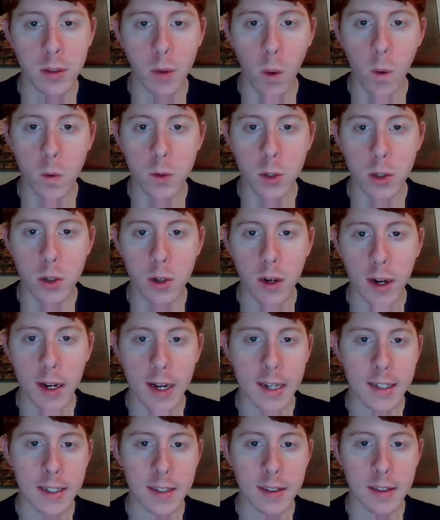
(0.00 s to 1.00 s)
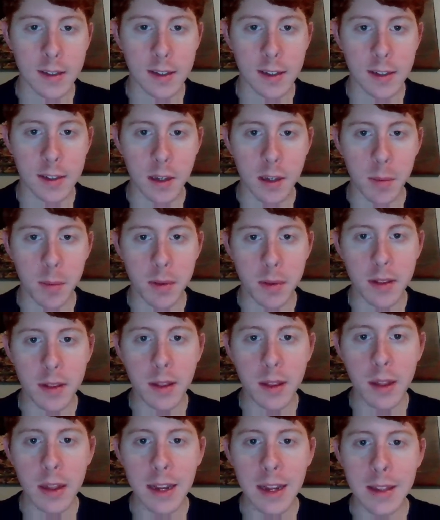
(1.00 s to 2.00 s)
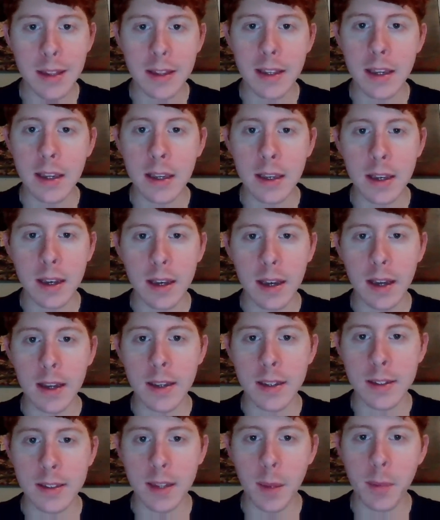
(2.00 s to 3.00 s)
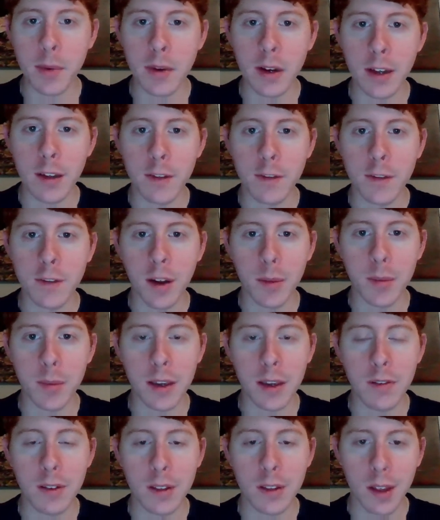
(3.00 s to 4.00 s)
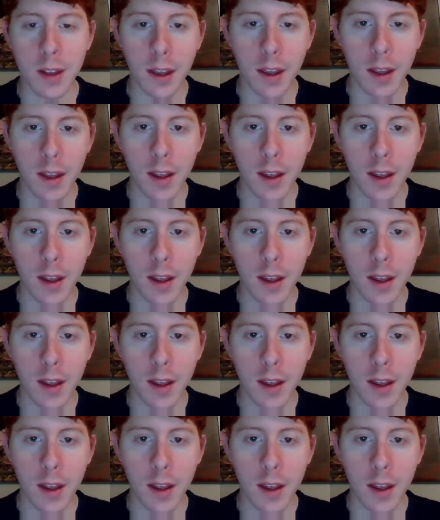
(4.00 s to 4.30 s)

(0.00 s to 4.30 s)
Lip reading: culture and existence is completely separated from even